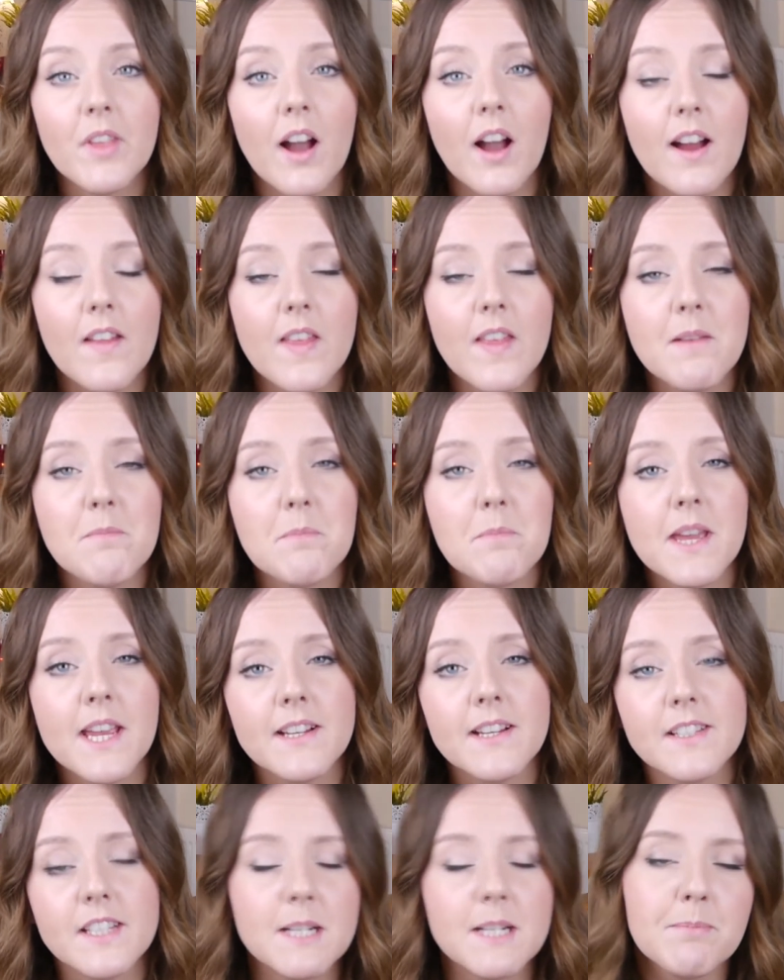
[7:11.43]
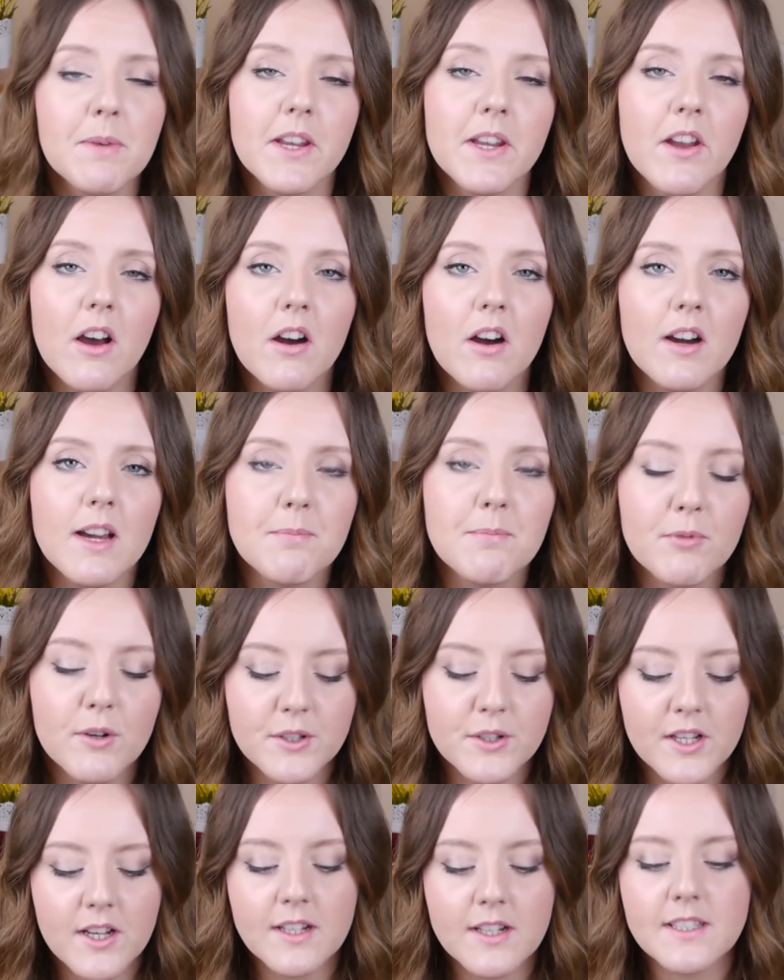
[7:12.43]
I then picked up an eye
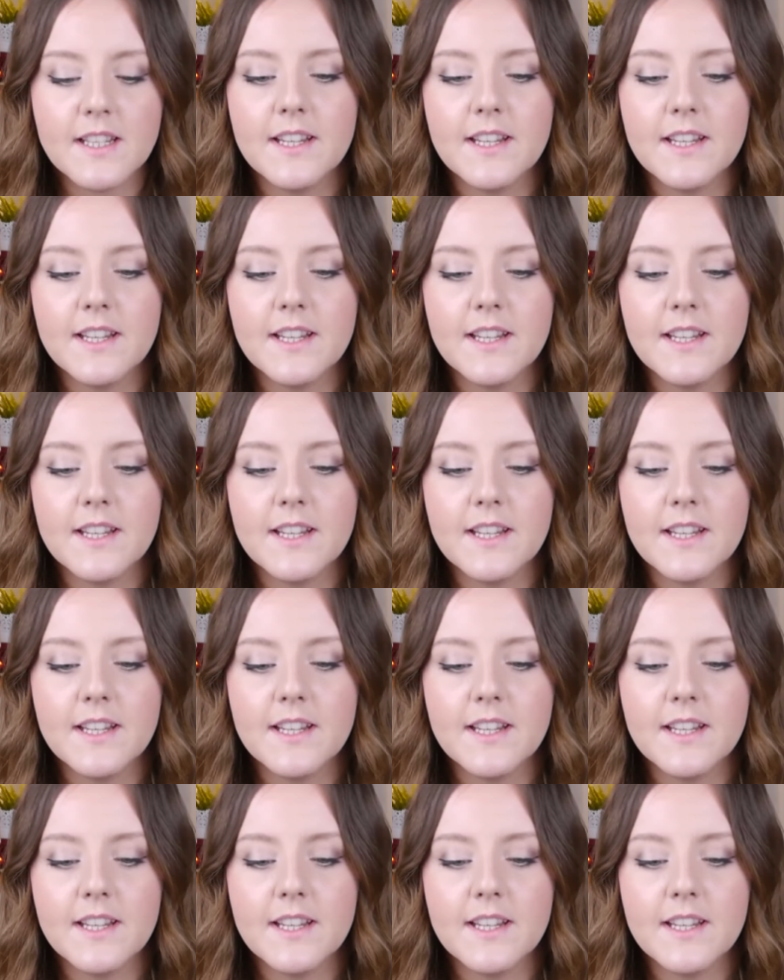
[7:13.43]
product,